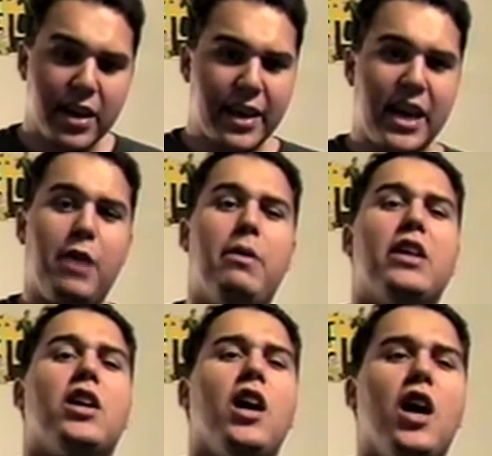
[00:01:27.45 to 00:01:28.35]
Here we
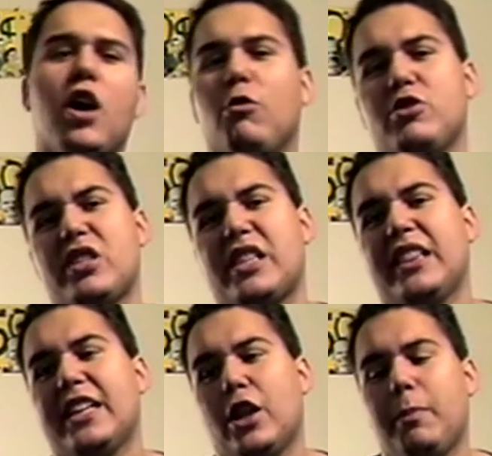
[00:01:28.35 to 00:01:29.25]
go, just a
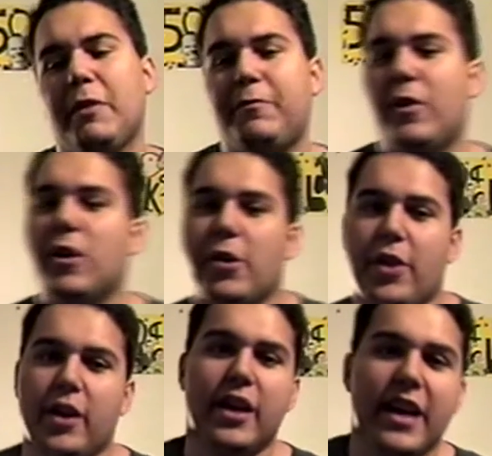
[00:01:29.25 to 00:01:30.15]
little bit further.